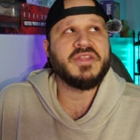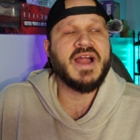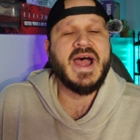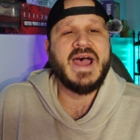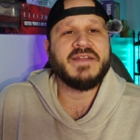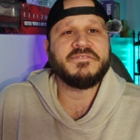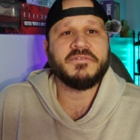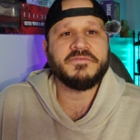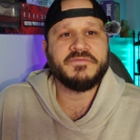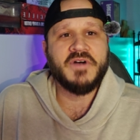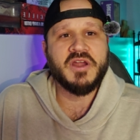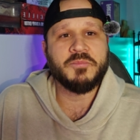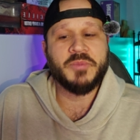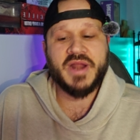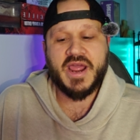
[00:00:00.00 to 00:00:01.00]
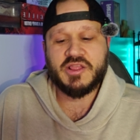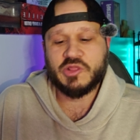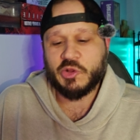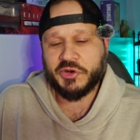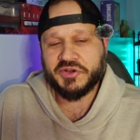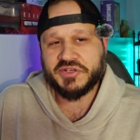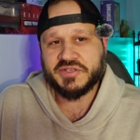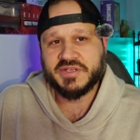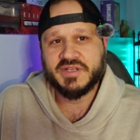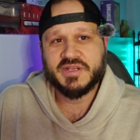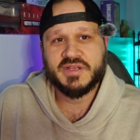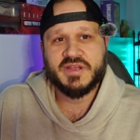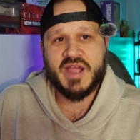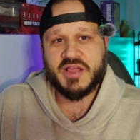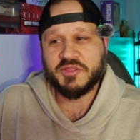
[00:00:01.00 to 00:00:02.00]
that I had for fun, but I learned
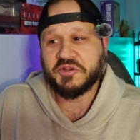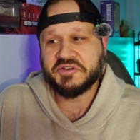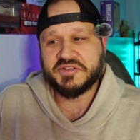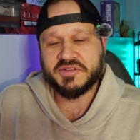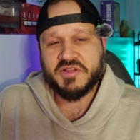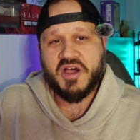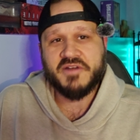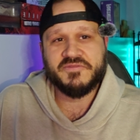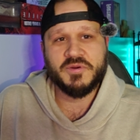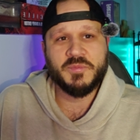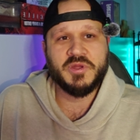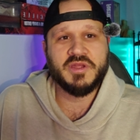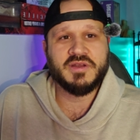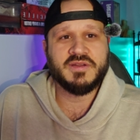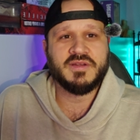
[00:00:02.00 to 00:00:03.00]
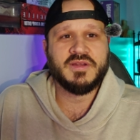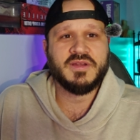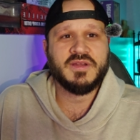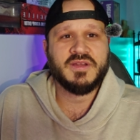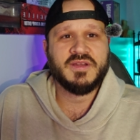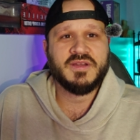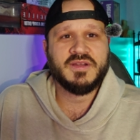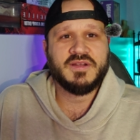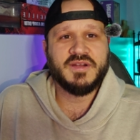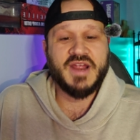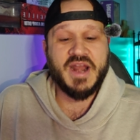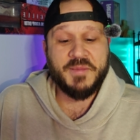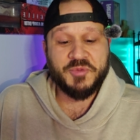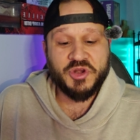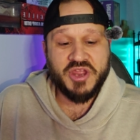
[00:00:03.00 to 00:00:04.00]
a lot from it.
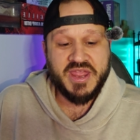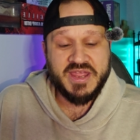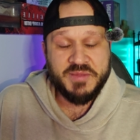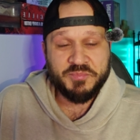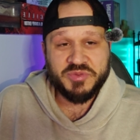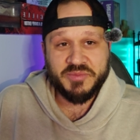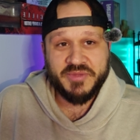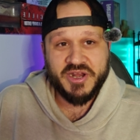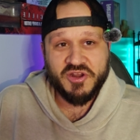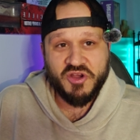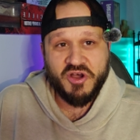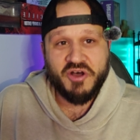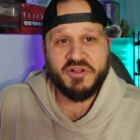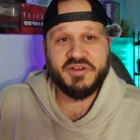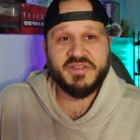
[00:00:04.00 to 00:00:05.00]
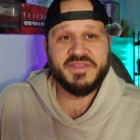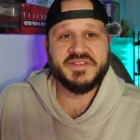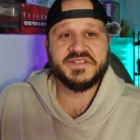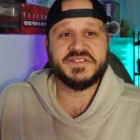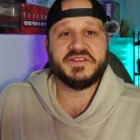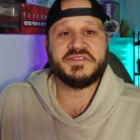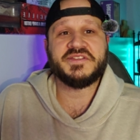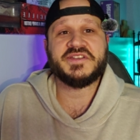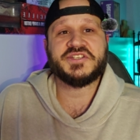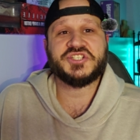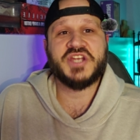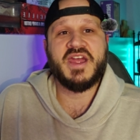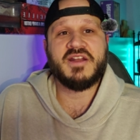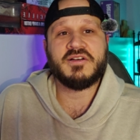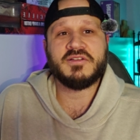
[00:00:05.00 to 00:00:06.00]
I'm going to implement all of this on this
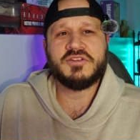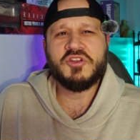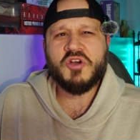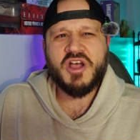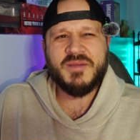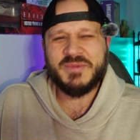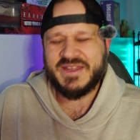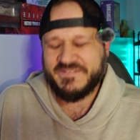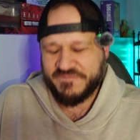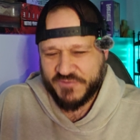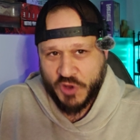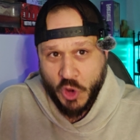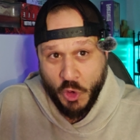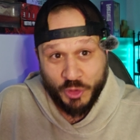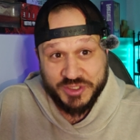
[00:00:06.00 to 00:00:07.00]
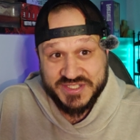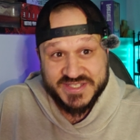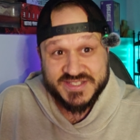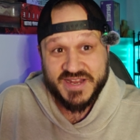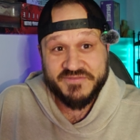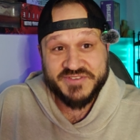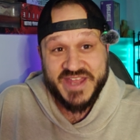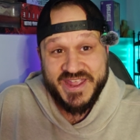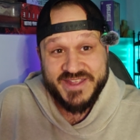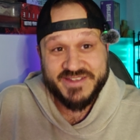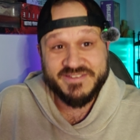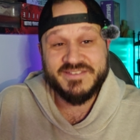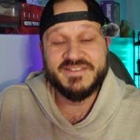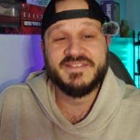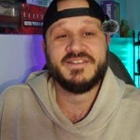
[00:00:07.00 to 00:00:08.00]
channel. You know how many courses I've
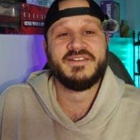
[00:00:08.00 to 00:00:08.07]
taken